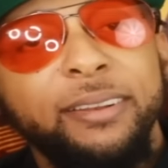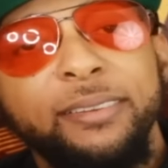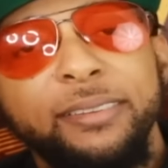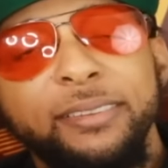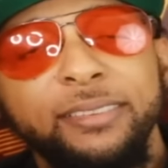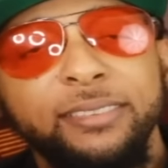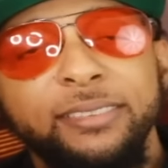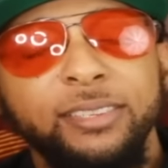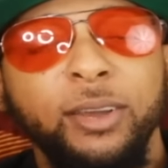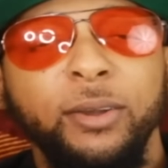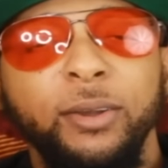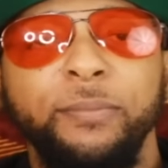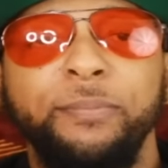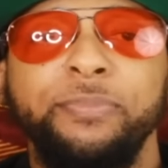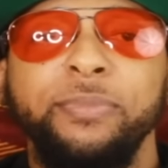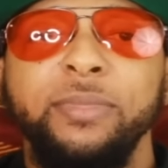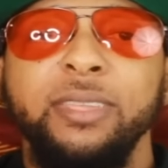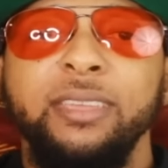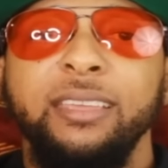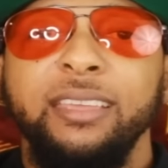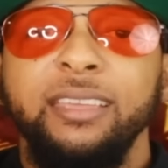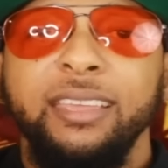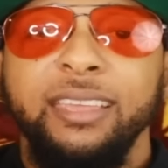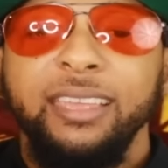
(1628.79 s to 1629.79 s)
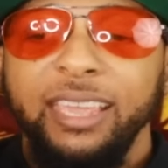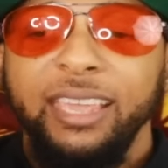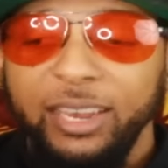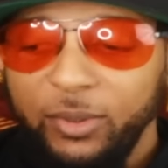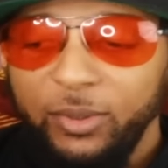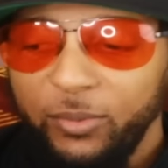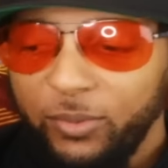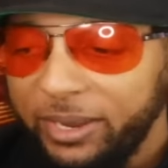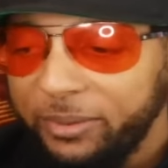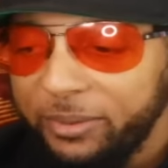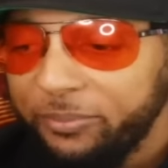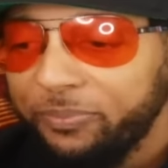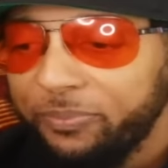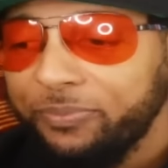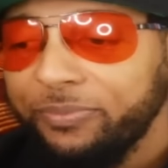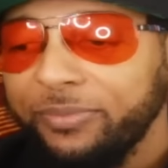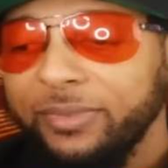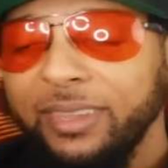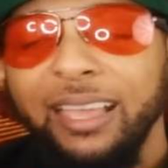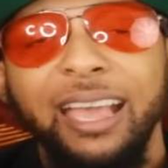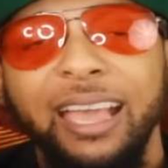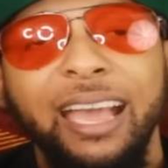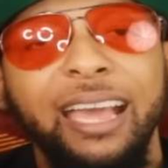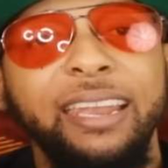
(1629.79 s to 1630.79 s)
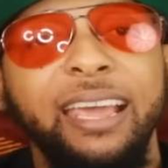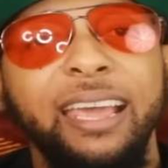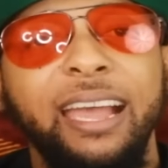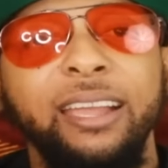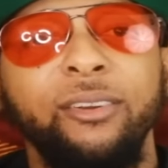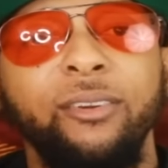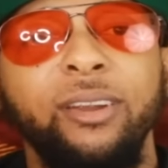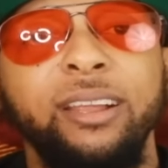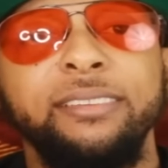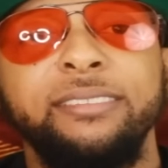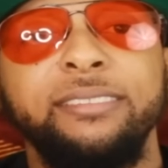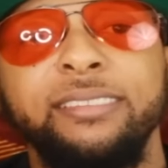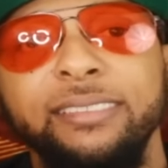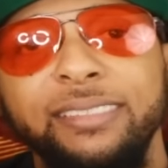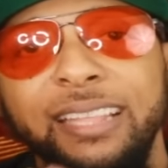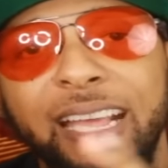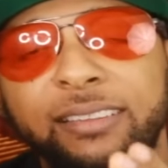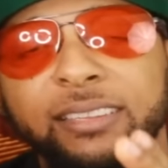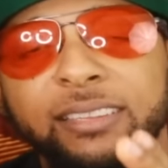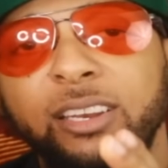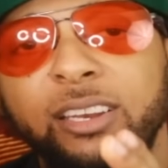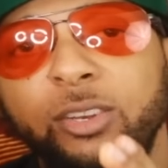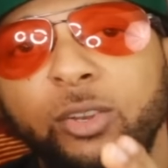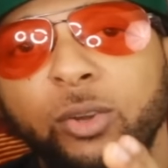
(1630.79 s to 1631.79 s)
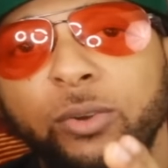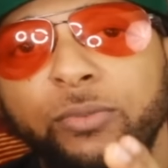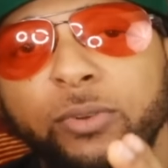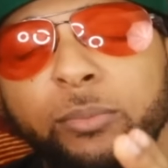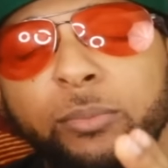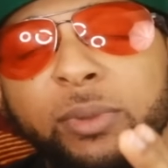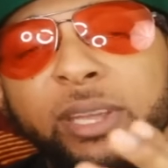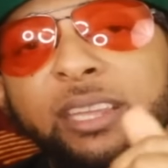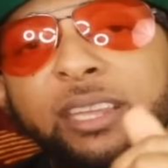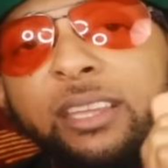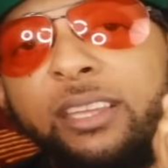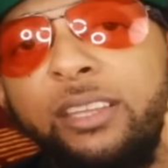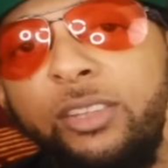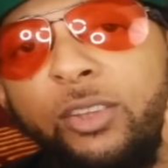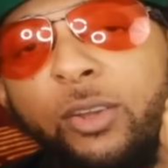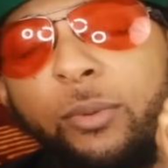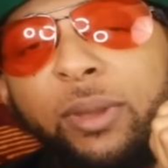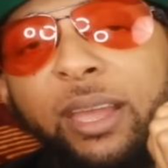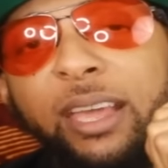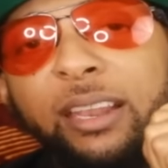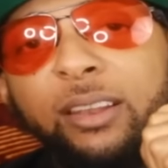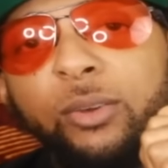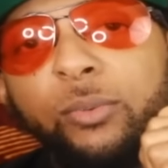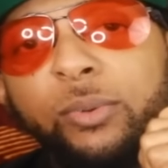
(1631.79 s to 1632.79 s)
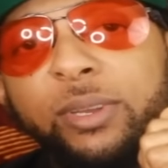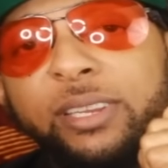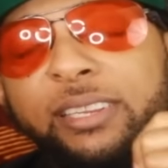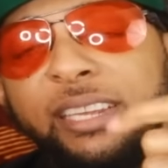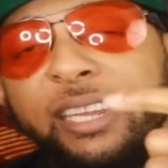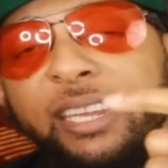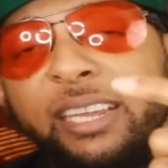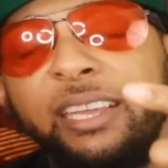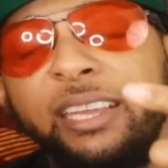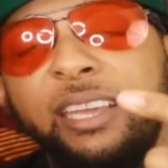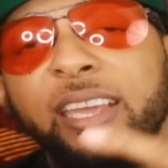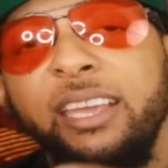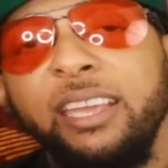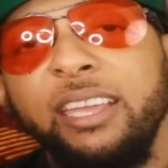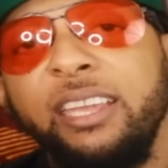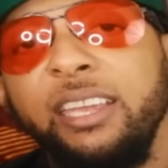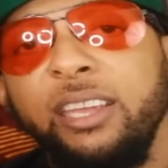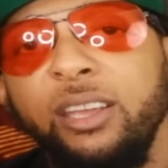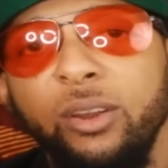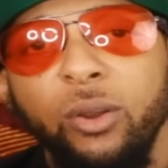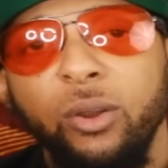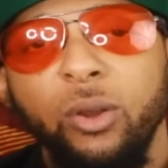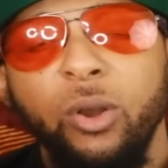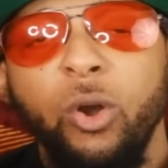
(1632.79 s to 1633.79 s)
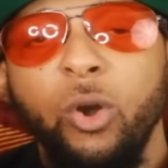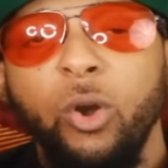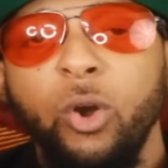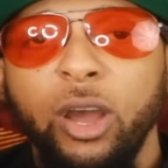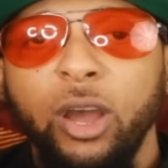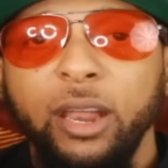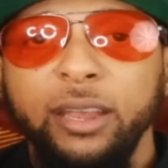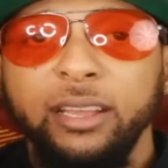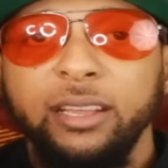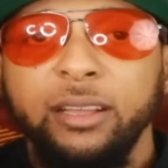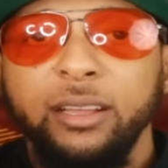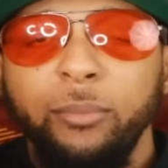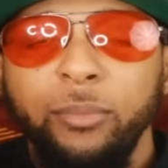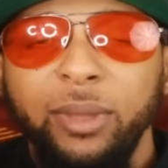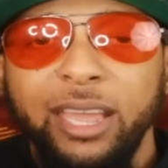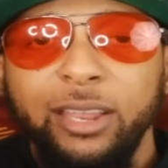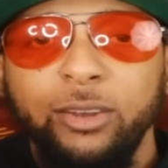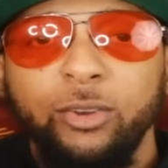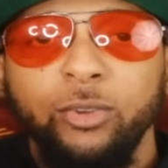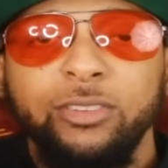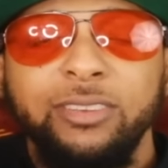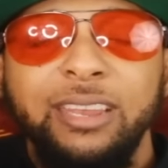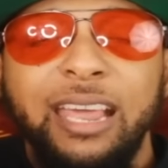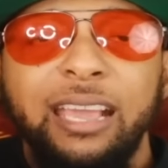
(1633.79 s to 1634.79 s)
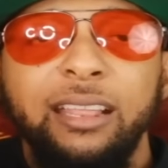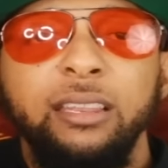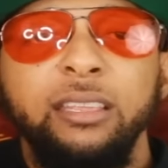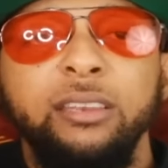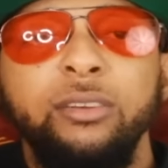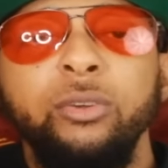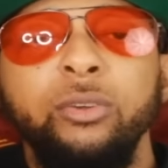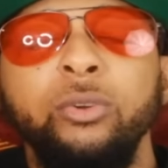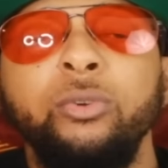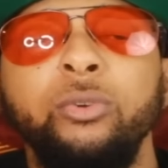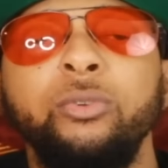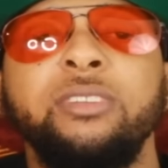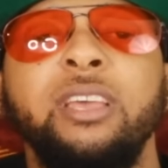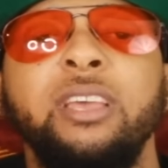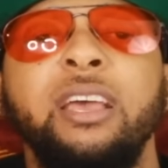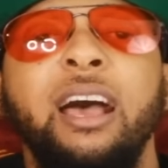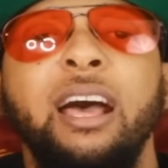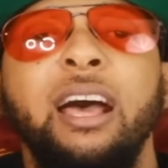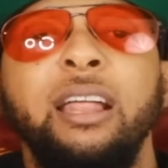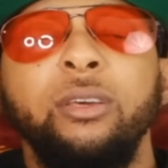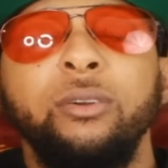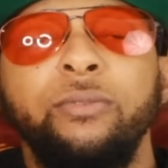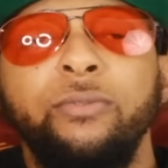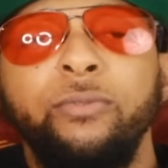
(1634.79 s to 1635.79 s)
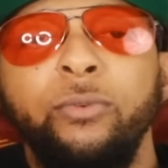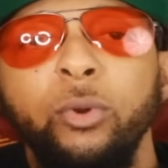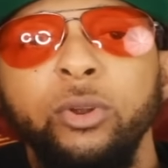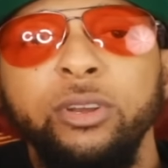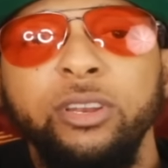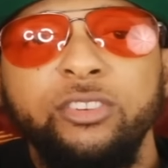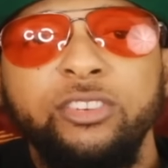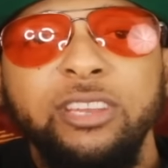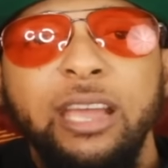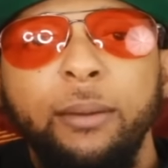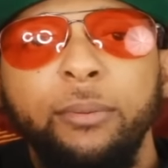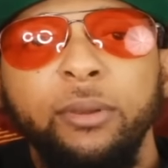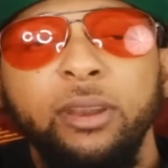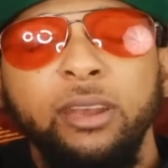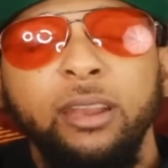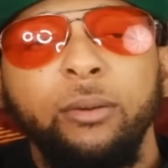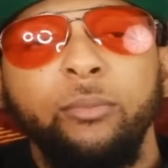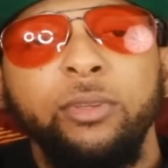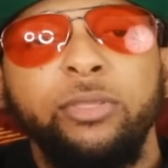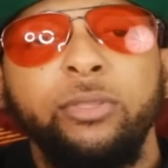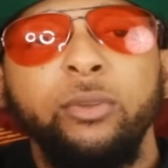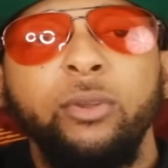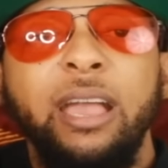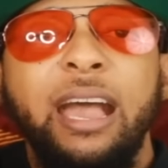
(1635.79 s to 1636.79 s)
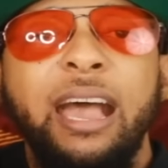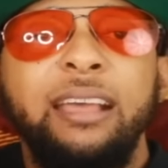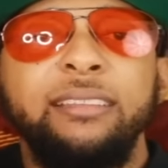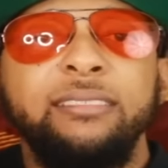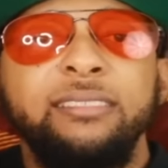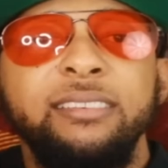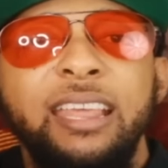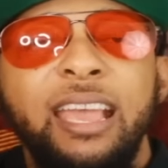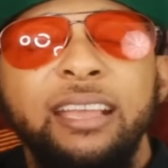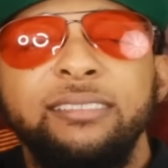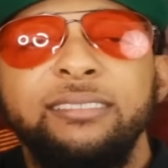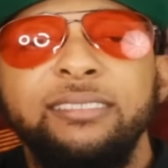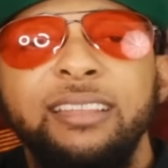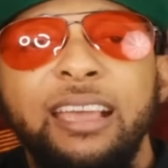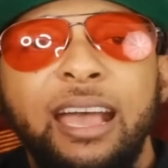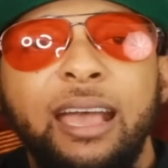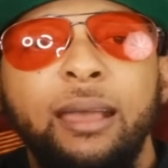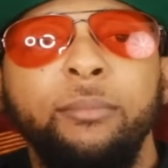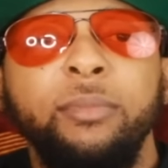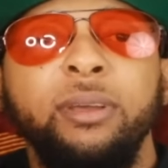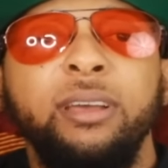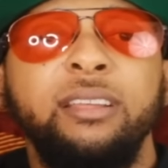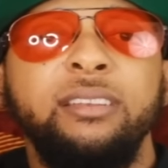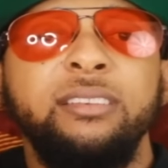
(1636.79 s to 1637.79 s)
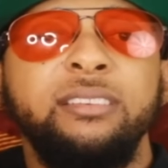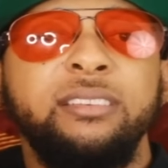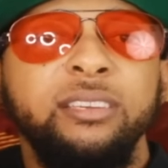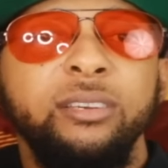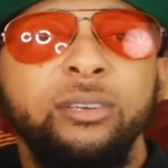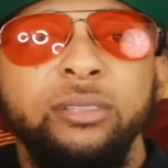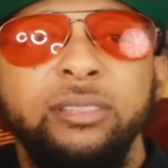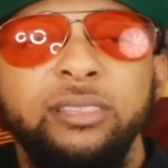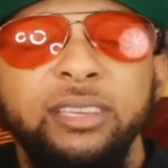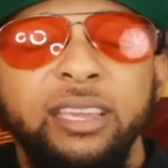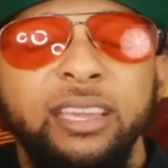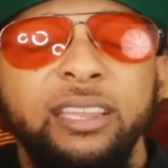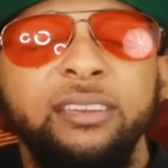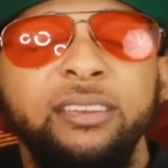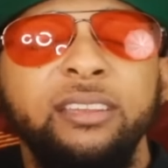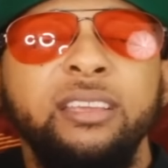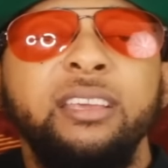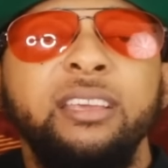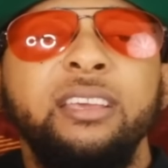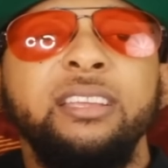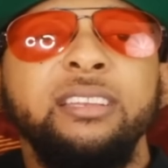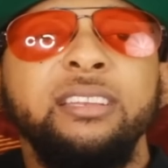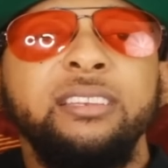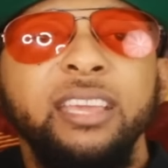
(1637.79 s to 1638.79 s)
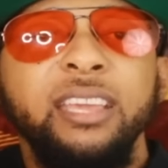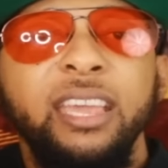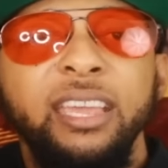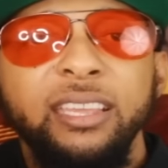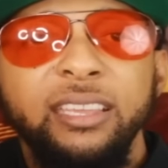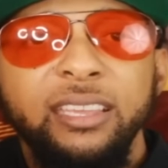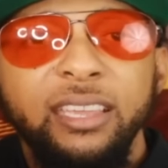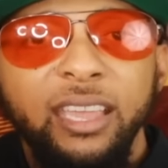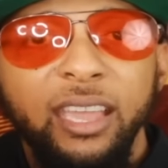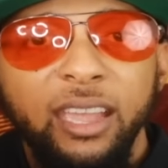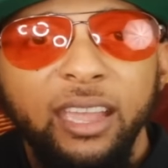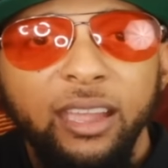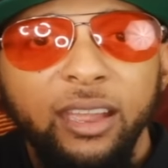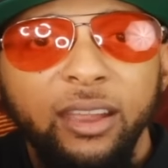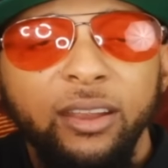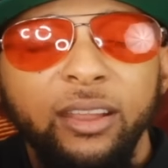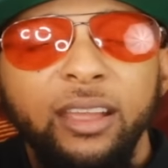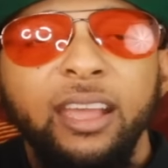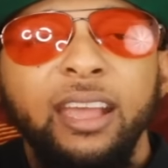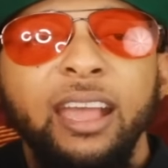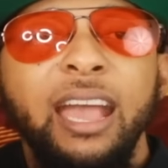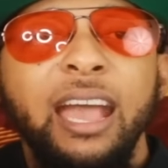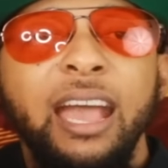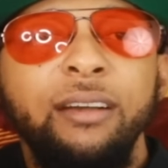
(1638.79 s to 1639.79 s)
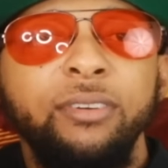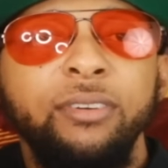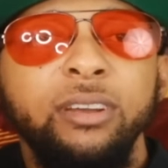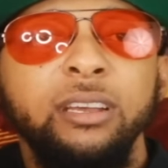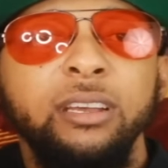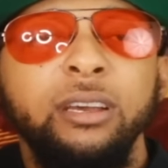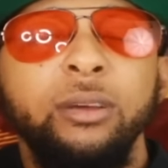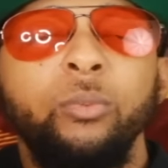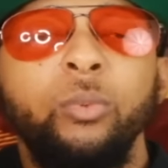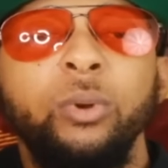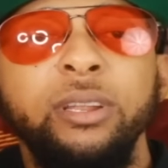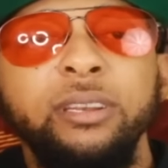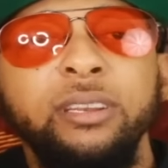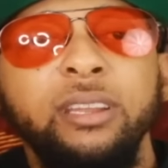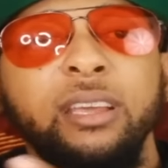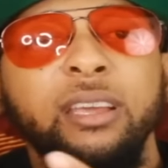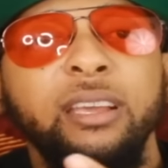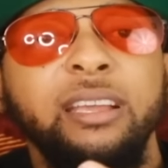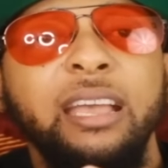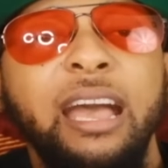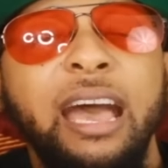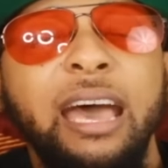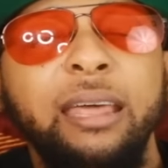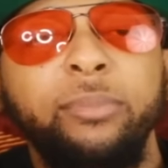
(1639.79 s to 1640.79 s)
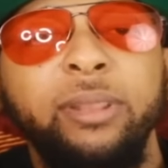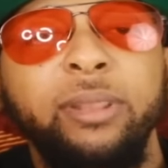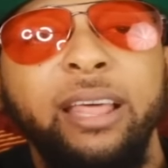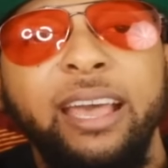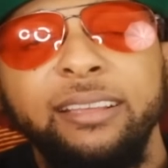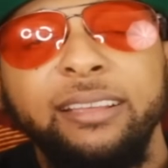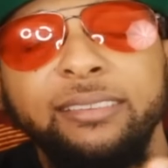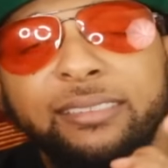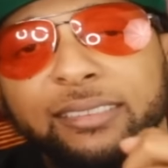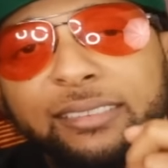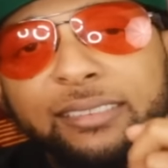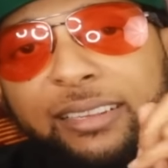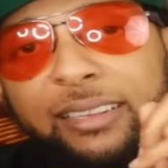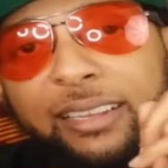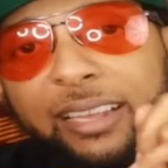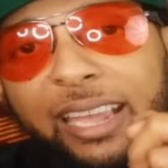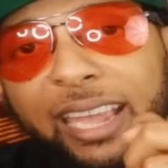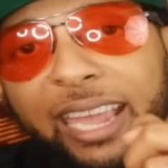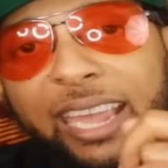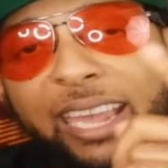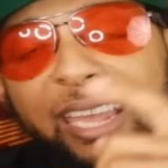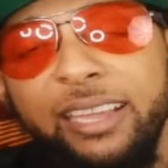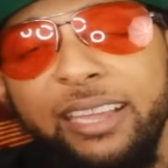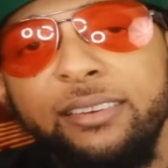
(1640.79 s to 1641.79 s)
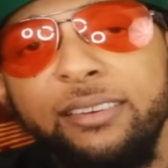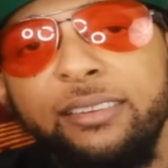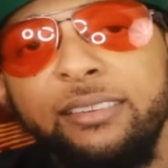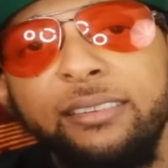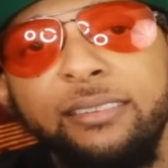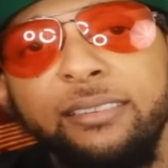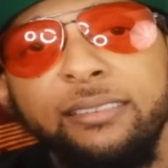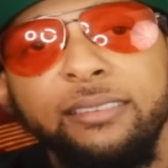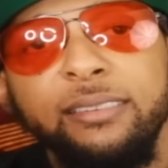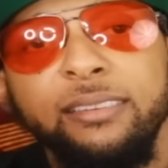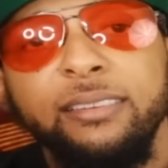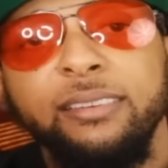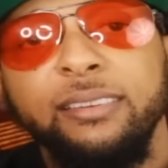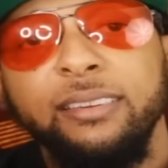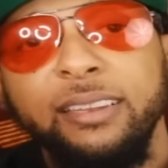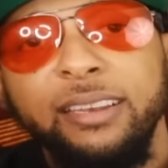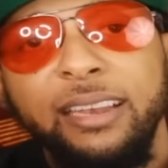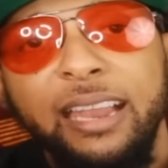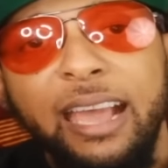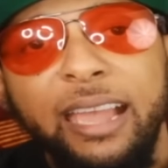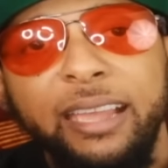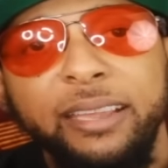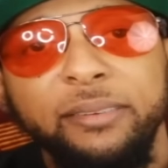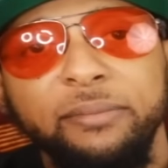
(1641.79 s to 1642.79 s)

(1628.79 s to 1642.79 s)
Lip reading: So anyway, I digress. That's going to do it for me, your man Louie T, here on Commanders Nightly News. I look forward to chopping it up with you guys next time. Until then, take care. Have a good one. God bless, and good night.